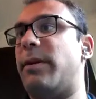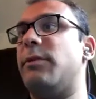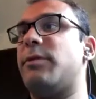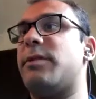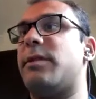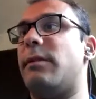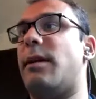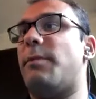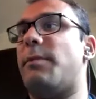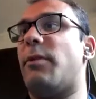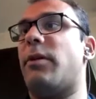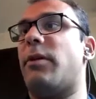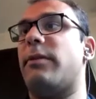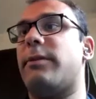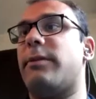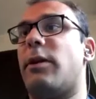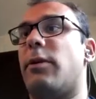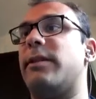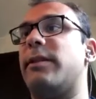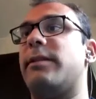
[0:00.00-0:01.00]
the number of
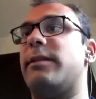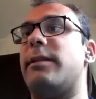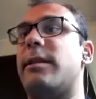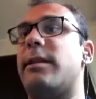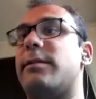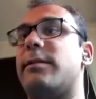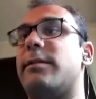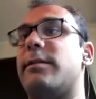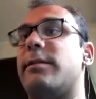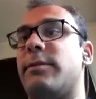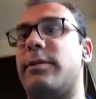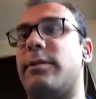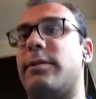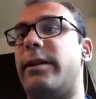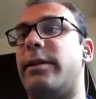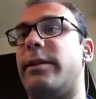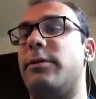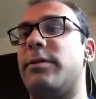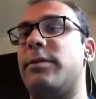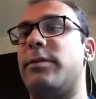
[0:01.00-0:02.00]
COVID deaths. It would
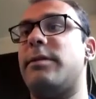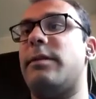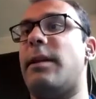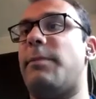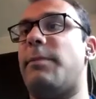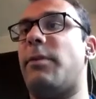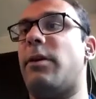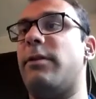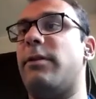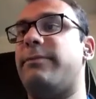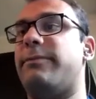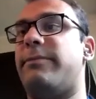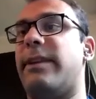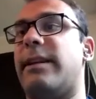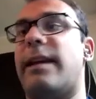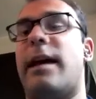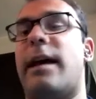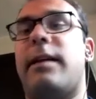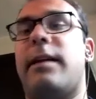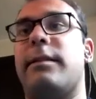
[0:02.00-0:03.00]
reduce the number of
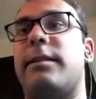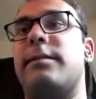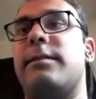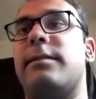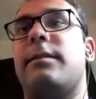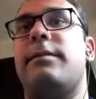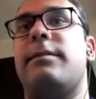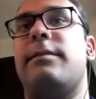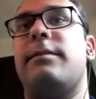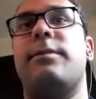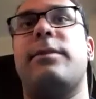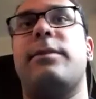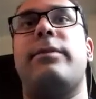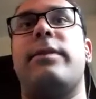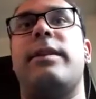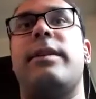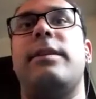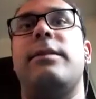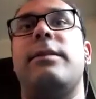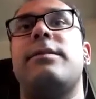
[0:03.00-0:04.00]
fatalities. It would
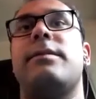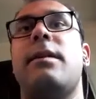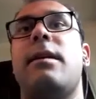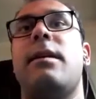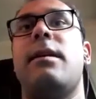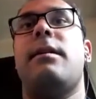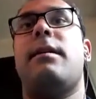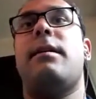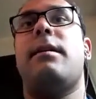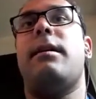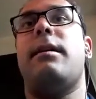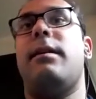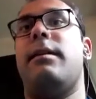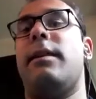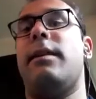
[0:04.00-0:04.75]
reduce the